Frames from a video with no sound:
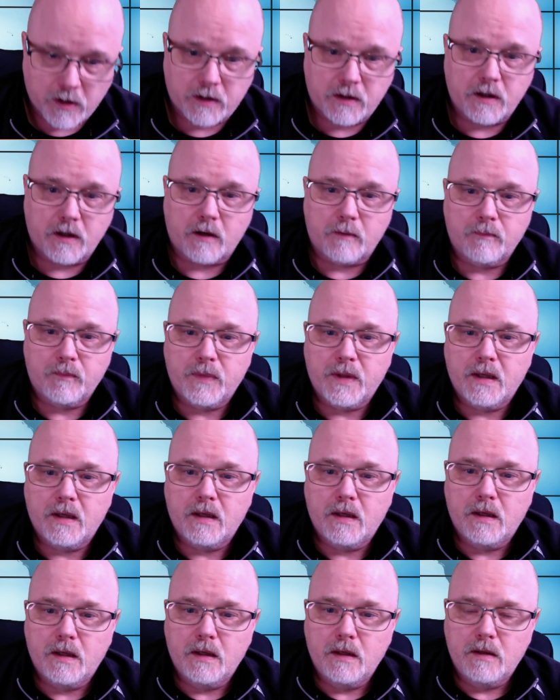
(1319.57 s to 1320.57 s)
there.
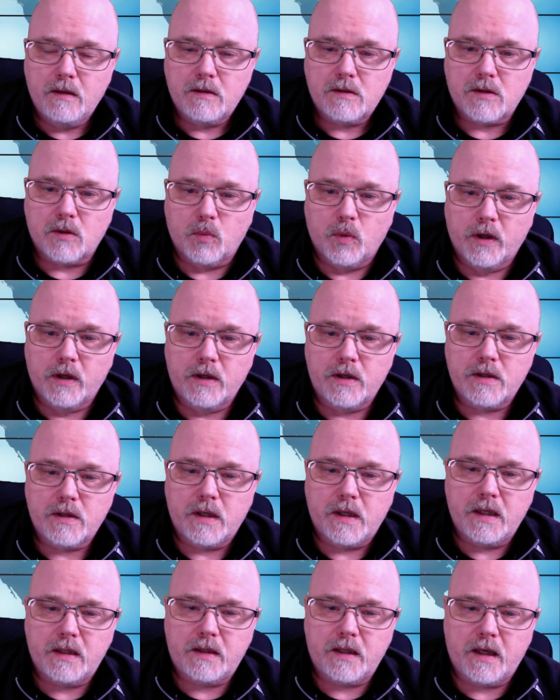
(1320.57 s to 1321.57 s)
So we're going to
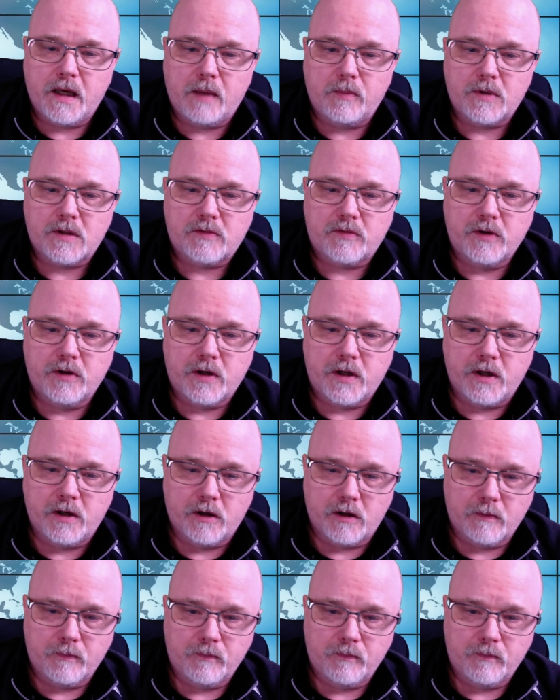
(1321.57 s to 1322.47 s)
hit the atmosphere here,